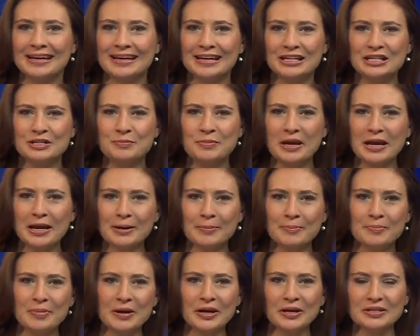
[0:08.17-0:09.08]
is being
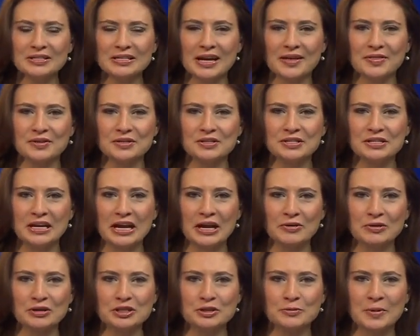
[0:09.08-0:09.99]
built at the
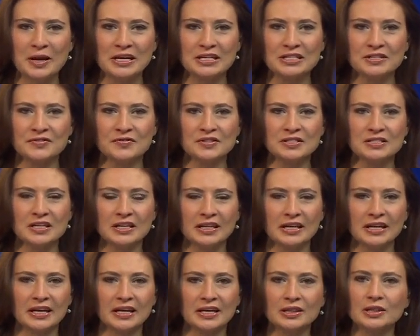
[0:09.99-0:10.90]
Sierra Space
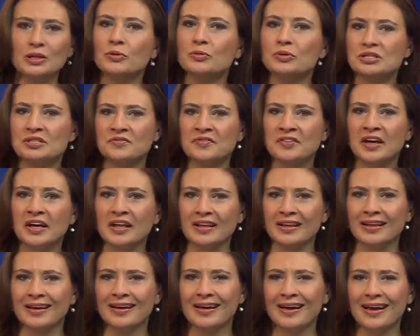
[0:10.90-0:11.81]
Facility in Louisville.